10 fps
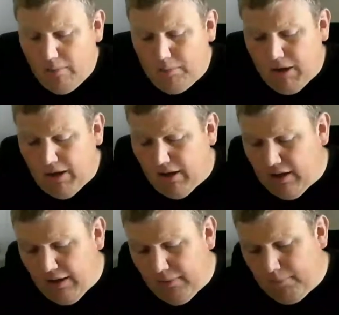
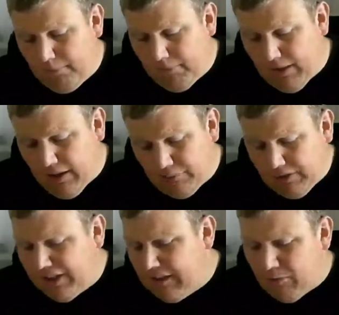But I'm
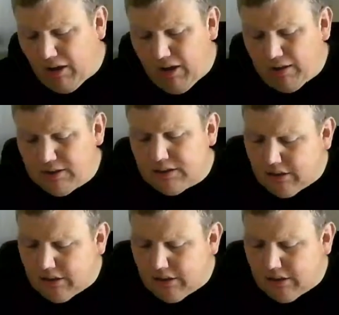taking the Browns.